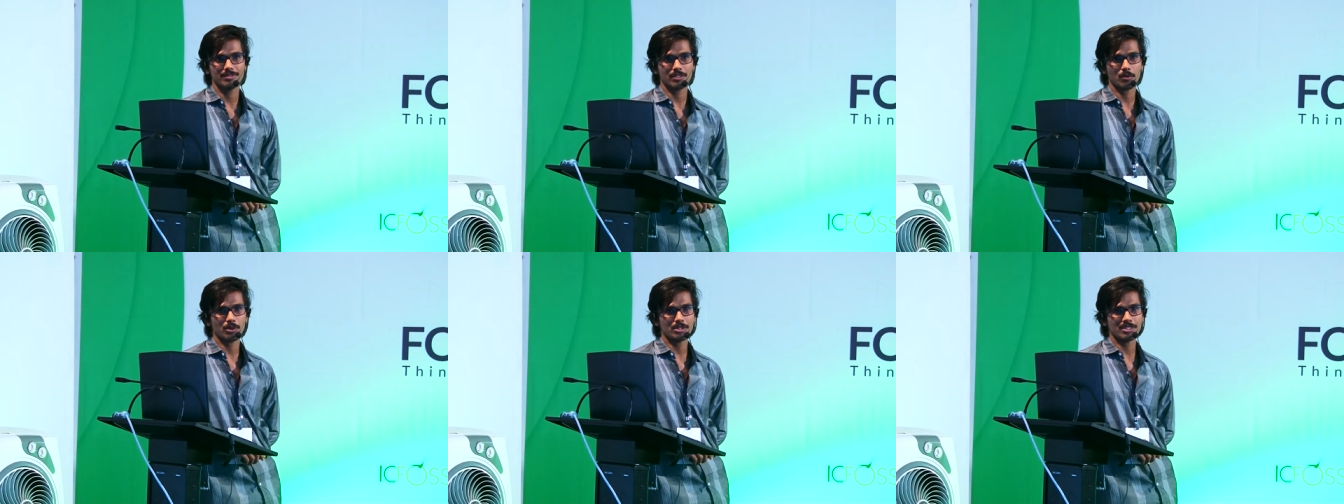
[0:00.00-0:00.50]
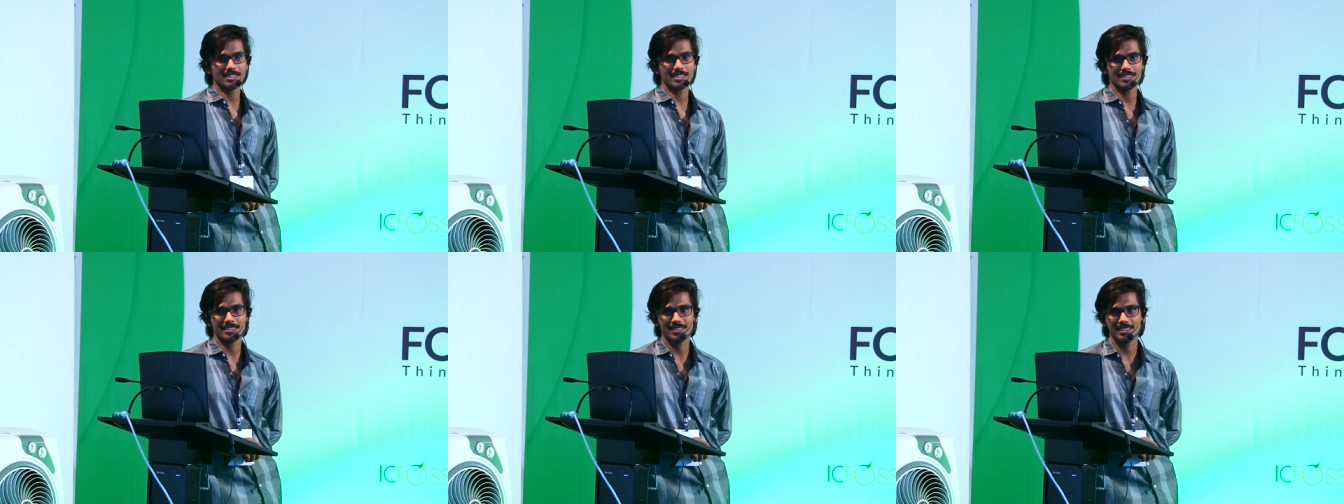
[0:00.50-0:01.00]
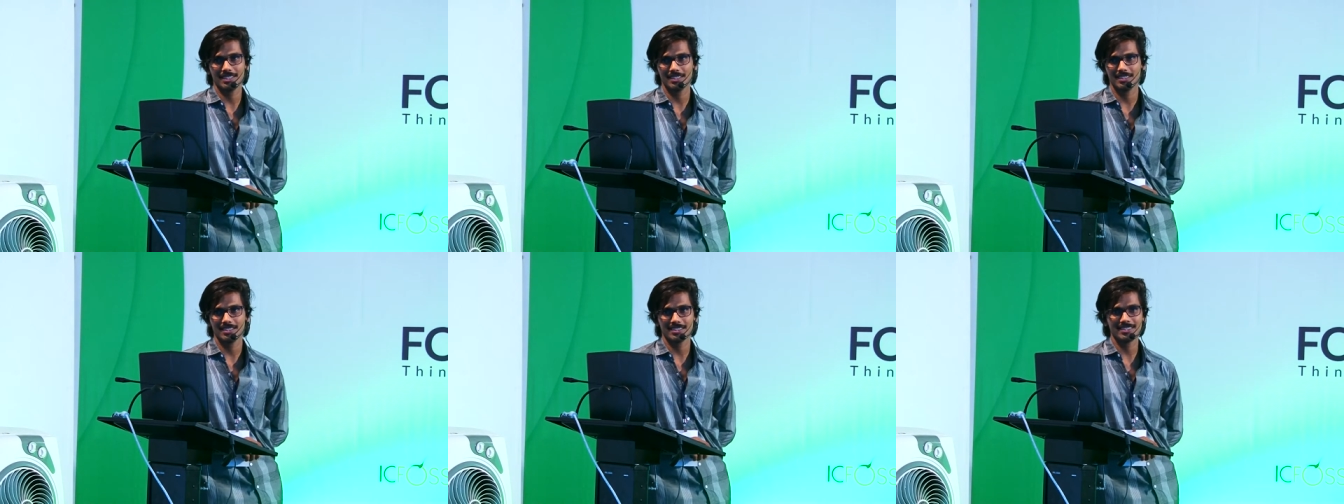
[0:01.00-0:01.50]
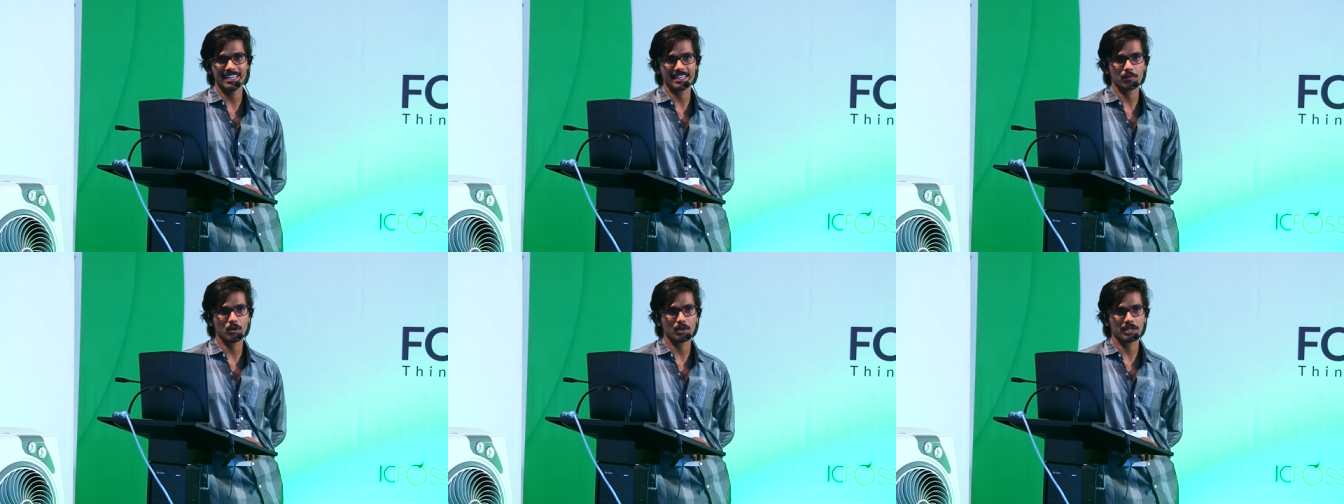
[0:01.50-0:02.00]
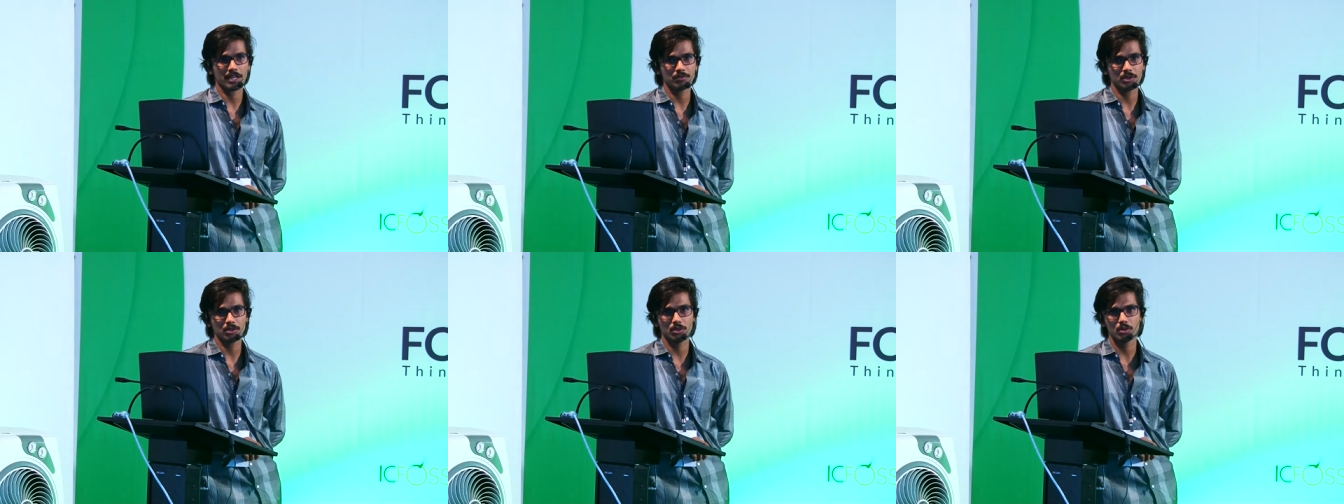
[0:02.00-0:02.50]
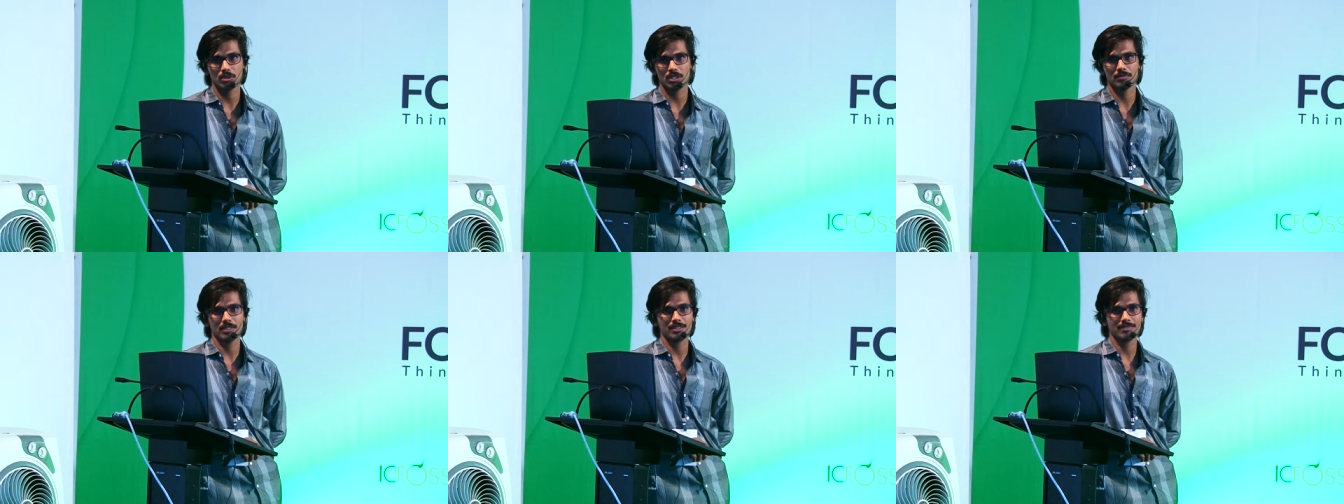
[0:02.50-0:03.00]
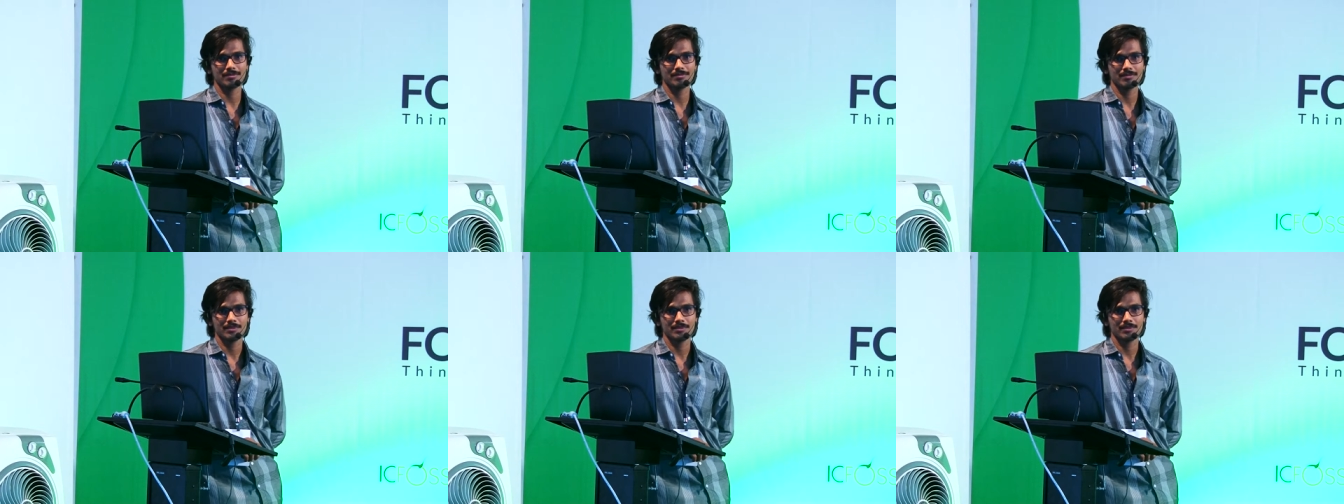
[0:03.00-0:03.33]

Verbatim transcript: Robots are uh, things that are programmed to do something